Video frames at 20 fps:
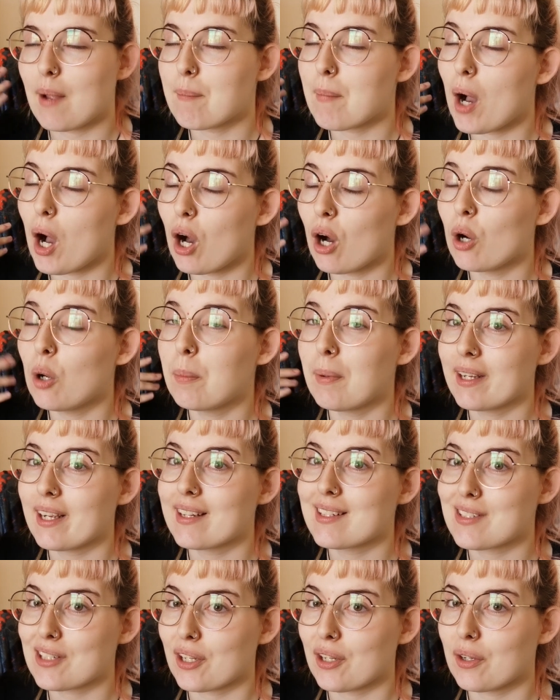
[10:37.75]
I'm hoping
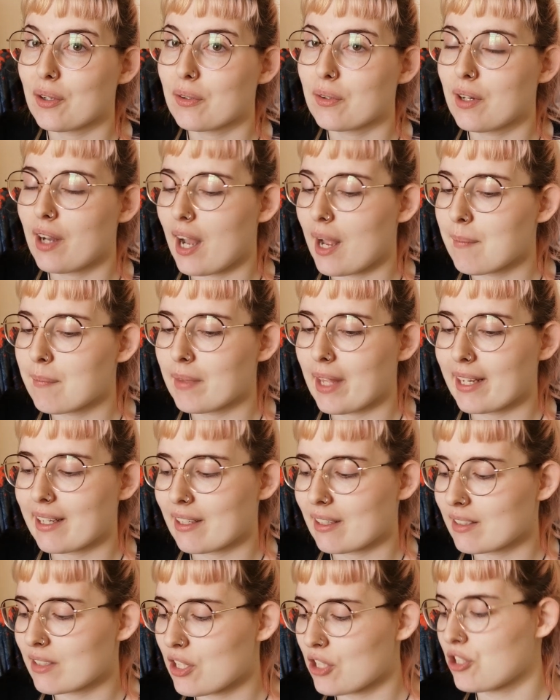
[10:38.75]
I do. I'm
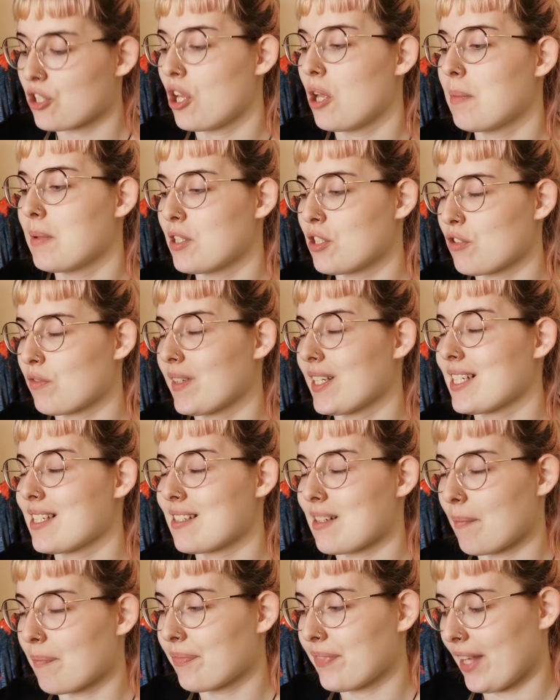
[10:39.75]
like determined to
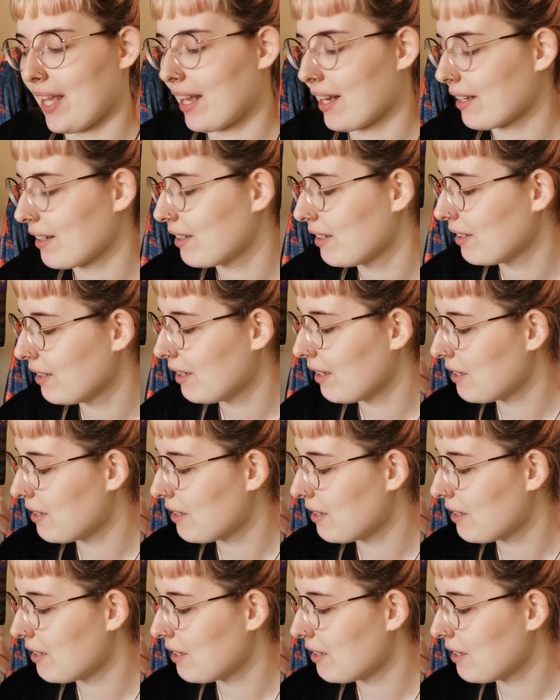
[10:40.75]
read something.